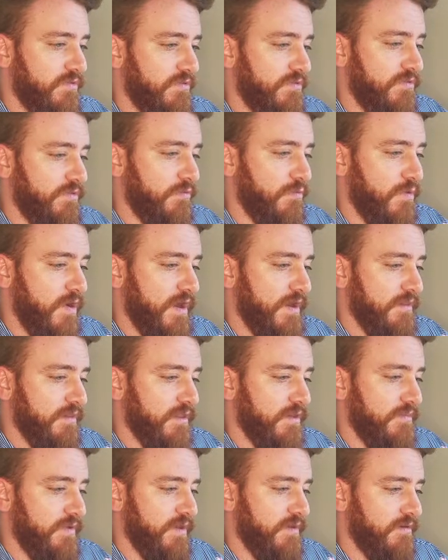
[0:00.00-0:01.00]
the y
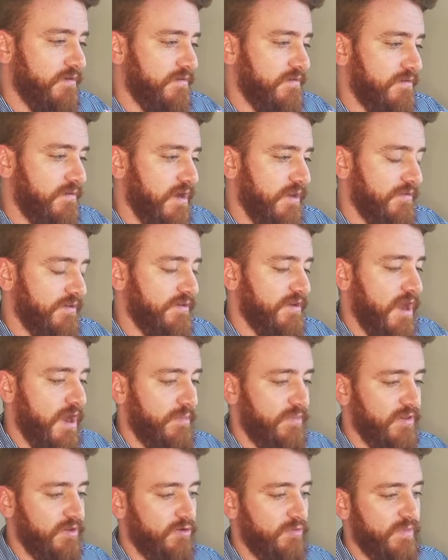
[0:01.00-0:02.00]
limit on the
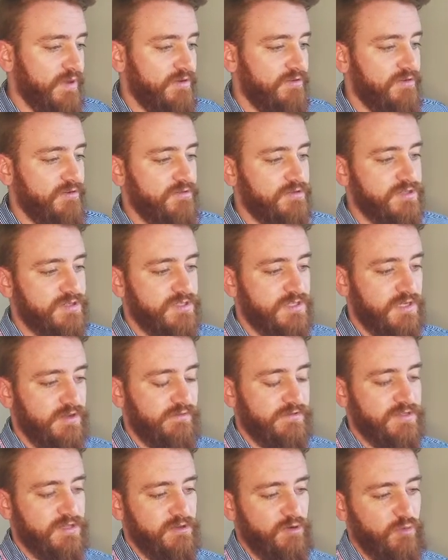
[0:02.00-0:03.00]
top a little bit too, just to give
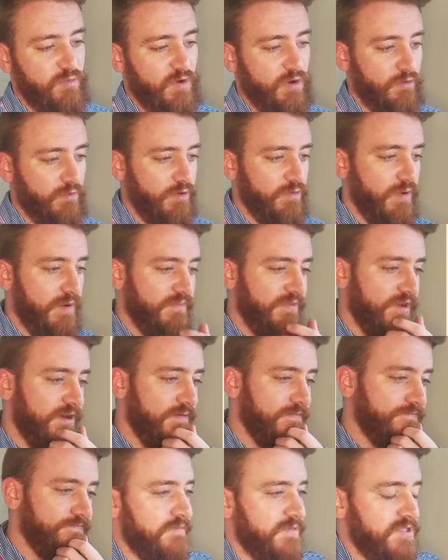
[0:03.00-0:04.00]
us a little more room up there.